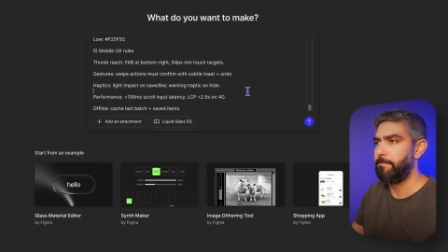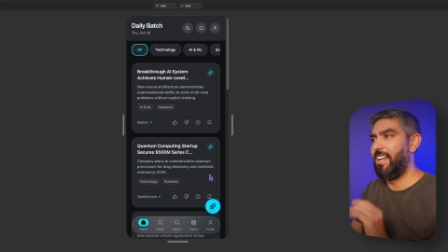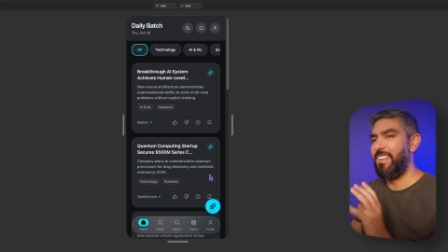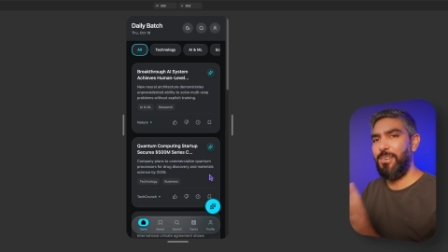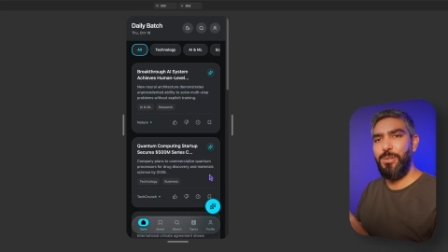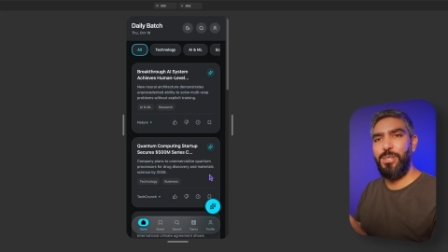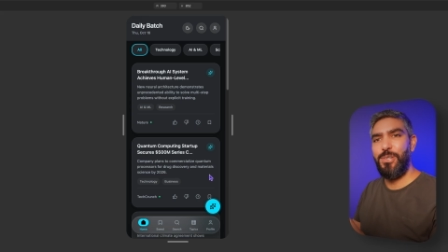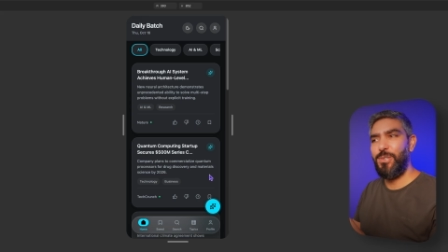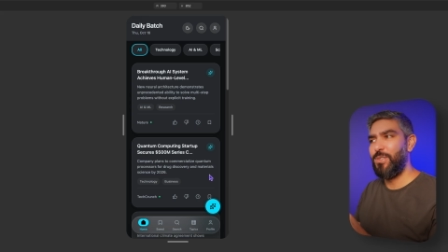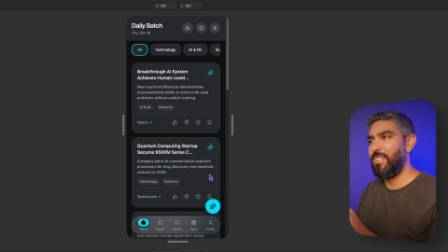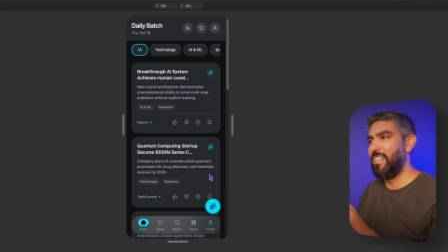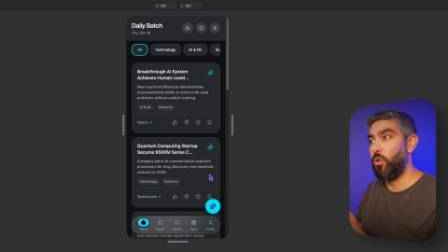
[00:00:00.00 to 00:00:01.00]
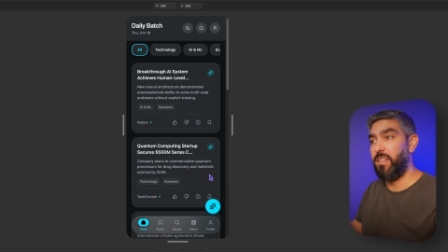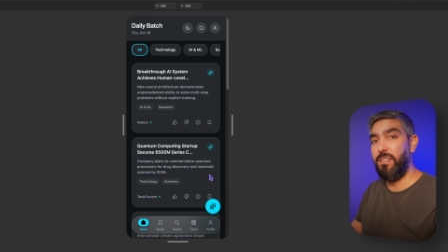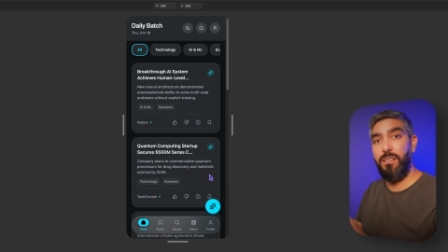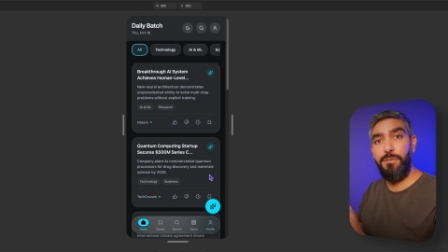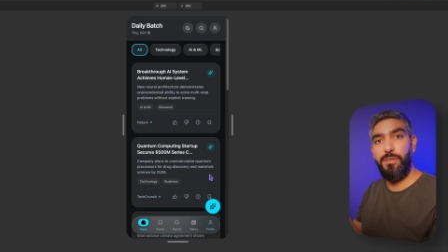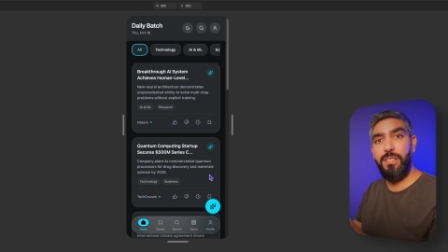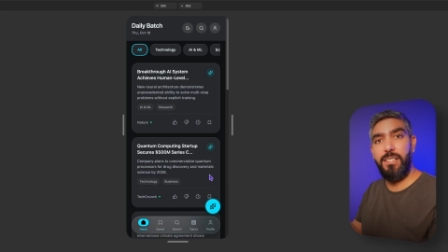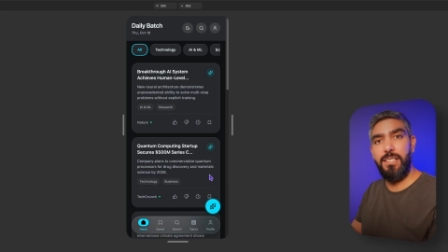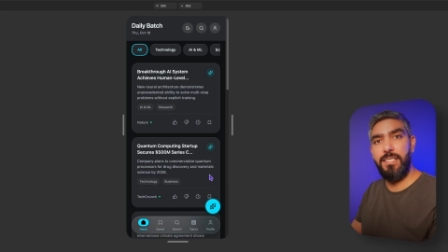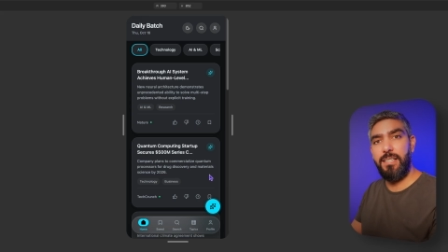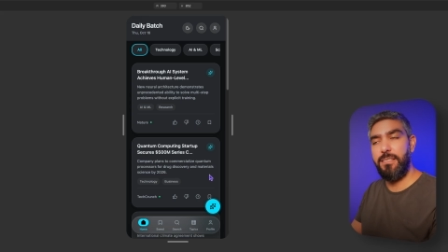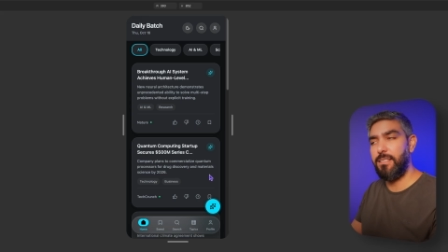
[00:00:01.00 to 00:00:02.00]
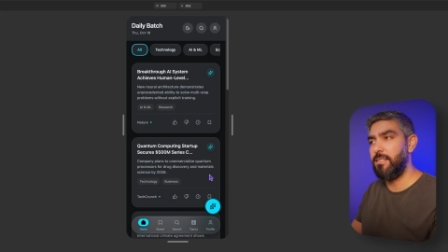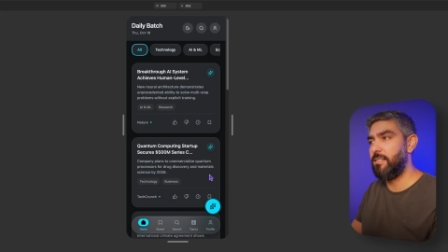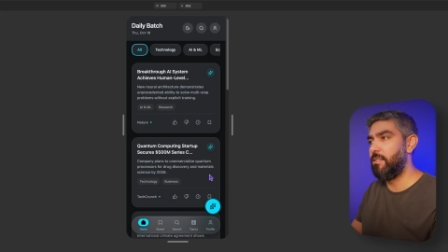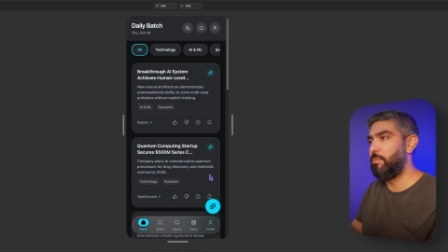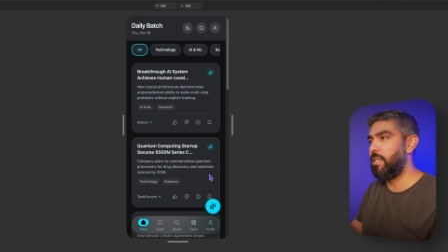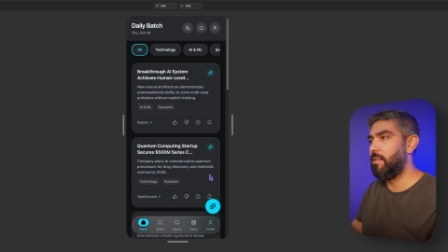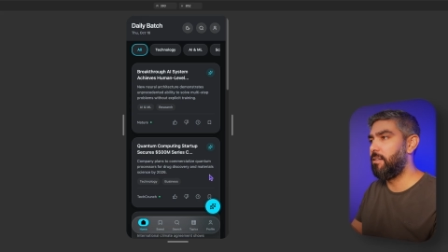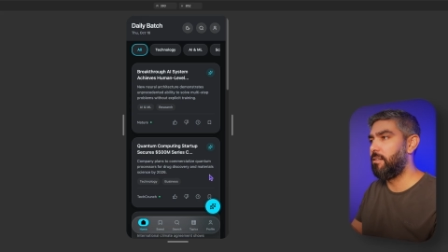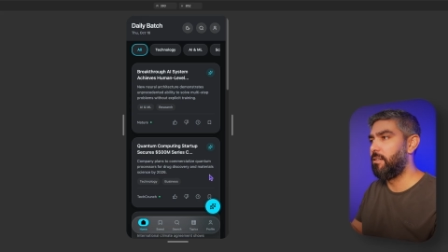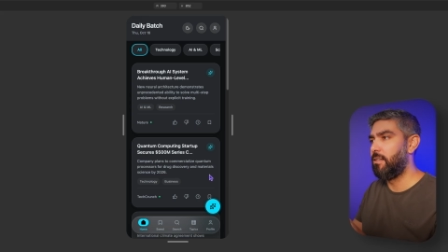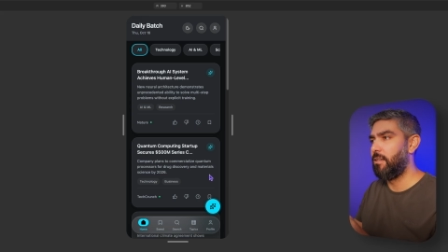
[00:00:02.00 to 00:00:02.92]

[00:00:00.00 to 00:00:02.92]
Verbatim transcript: And there we go with the different design system here.